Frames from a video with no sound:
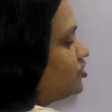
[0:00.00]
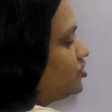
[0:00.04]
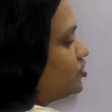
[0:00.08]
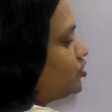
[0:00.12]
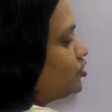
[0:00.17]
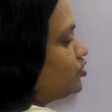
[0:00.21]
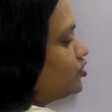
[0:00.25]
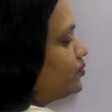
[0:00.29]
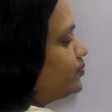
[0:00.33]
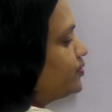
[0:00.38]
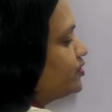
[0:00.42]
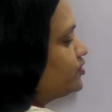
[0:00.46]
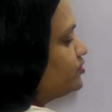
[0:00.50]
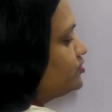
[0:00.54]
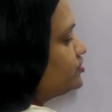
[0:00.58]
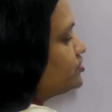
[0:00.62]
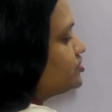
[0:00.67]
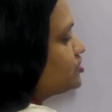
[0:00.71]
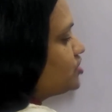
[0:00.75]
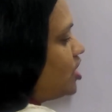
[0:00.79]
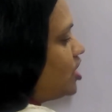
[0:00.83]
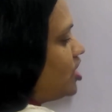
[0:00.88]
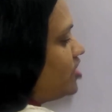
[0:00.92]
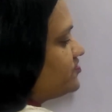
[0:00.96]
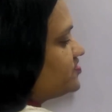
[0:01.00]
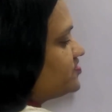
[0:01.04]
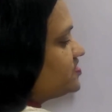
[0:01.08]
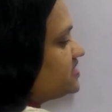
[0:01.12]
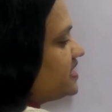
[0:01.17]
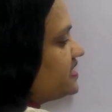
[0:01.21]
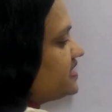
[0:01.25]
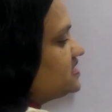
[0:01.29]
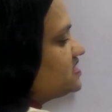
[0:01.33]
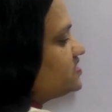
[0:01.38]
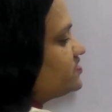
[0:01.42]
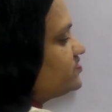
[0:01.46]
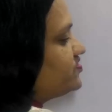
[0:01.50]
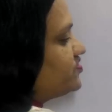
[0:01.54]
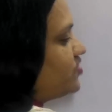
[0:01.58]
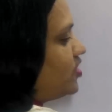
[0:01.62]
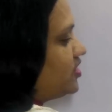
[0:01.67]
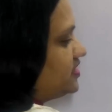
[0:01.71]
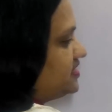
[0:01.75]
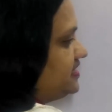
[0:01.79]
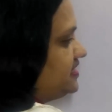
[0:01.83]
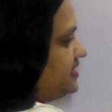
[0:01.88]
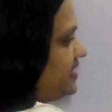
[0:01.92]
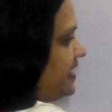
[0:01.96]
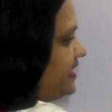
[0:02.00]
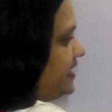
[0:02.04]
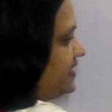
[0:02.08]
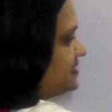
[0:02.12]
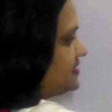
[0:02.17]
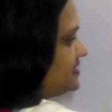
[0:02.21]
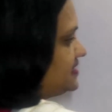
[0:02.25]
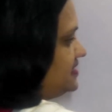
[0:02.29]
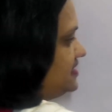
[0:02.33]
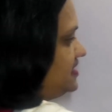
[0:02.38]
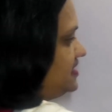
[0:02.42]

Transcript: cube root of 648